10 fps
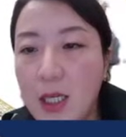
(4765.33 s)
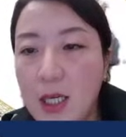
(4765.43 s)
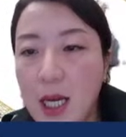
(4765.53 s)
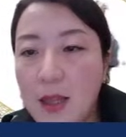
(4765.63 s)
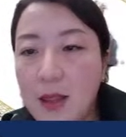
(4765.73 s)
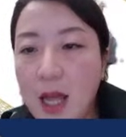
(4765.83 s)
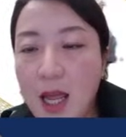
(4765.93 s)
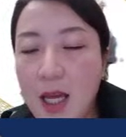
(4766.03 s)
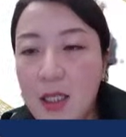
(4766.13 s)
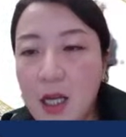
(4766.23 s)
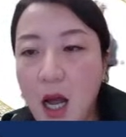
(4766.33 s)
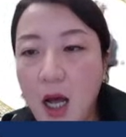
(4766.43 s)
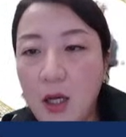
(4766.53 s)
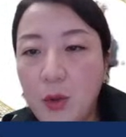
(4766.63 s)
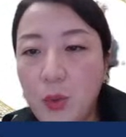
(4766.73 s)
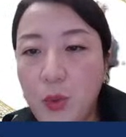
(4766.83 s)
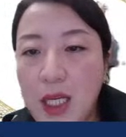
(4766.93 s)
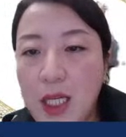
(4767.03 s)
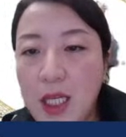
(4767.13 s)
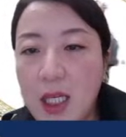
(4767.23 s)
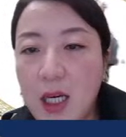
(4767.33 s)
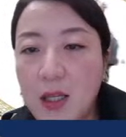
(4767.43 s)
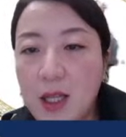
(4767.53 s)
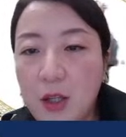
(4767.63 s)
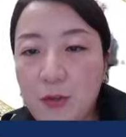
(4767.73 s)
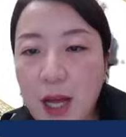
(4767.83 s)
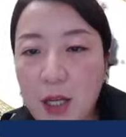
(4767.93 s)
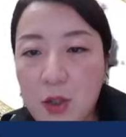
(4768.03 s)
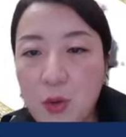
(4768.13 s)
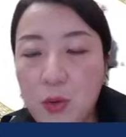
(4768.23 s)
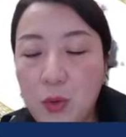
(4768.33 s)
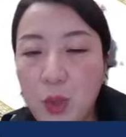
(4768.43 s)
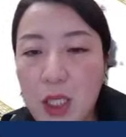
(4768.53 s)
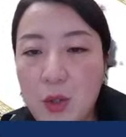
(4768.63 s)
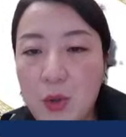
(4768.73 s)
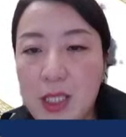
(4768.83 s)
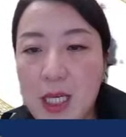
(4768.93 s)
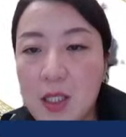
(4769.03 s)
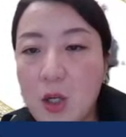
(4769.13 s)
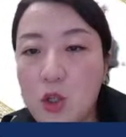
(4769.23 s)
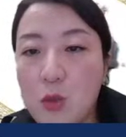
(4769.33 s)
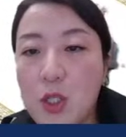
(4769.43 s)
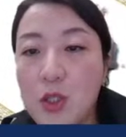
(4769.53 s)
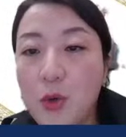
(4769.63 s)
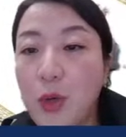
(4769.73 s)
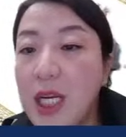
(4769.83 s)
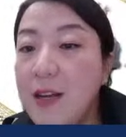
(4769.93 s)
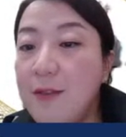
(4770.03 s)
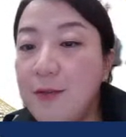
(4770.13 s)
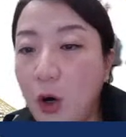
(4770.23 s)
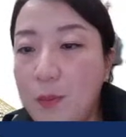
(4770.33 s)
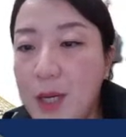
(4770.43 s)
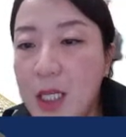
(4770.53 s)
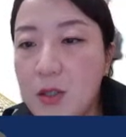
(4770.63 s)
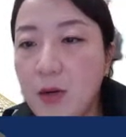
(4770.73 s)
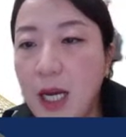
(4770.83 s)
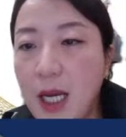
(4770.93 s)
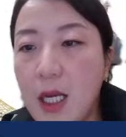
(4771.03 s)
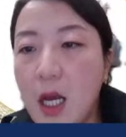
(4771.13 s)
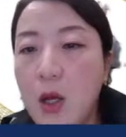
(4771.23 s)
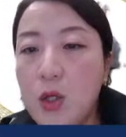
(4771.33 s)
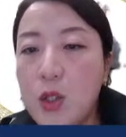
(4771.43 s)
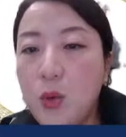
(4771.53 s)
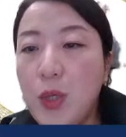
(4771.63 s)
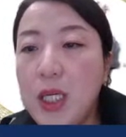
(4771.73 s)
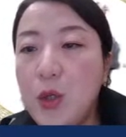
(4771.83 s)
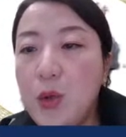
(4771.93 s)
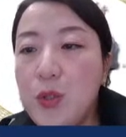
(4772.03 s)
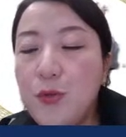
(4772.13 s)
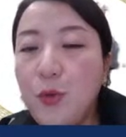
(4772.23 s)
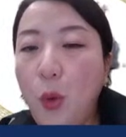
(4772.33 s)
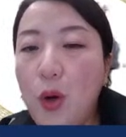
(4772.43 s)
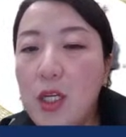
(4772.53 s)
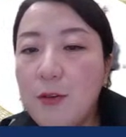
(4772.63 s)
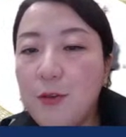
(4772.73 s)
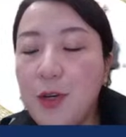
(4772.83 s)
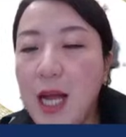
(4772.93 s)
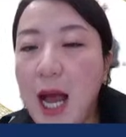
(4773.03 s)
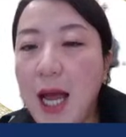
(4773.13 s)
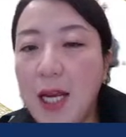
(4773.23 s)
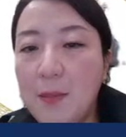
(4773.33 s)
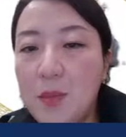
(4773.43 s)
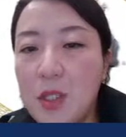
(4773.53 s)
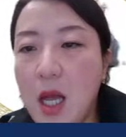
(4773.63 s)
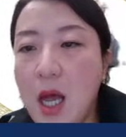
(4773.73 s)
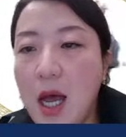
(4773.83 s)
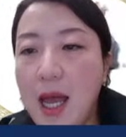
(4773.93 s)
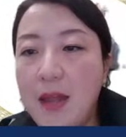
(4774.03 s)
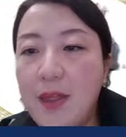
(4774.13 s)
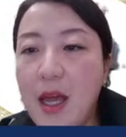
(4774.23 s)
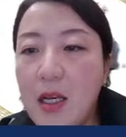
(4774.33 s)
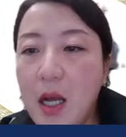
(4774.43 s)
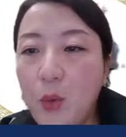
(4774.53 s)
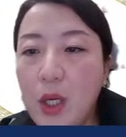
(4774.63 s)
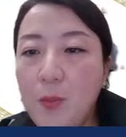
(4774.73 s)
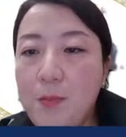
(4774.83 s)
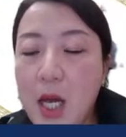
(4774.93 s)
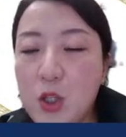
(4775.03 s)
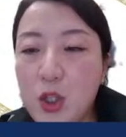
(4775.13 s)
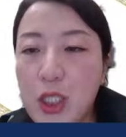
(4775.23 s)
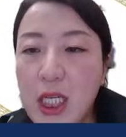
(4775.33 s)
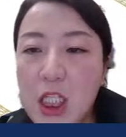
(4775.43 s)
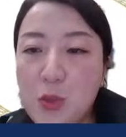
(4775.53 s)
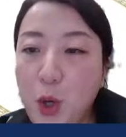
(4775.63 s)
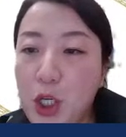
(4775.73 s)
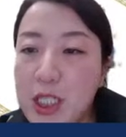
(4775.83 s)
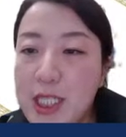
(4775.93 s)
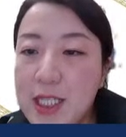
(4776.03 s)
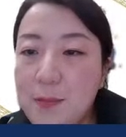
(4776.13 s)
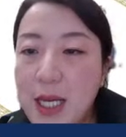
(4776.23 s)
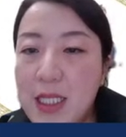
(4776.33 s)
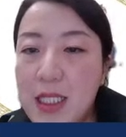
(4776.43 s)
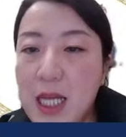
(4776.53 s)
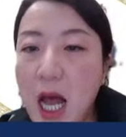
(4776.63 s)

And then another factor we use is customers' green involvement, right? So we use 4 different items, and then we measured each participant's